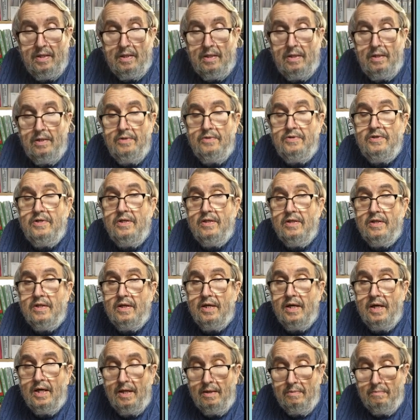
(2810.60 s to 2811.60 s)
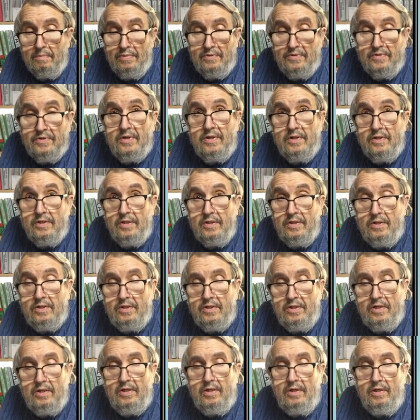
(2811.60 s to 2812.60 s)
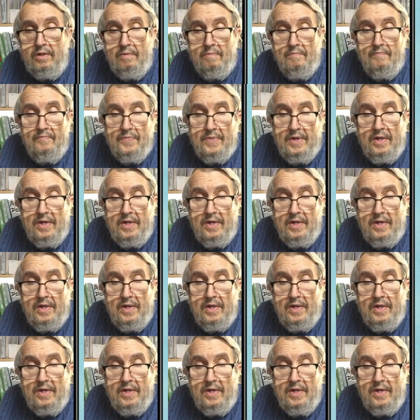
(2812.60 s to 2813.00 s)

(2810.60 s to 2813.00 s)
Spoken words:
Closing the Gap CTG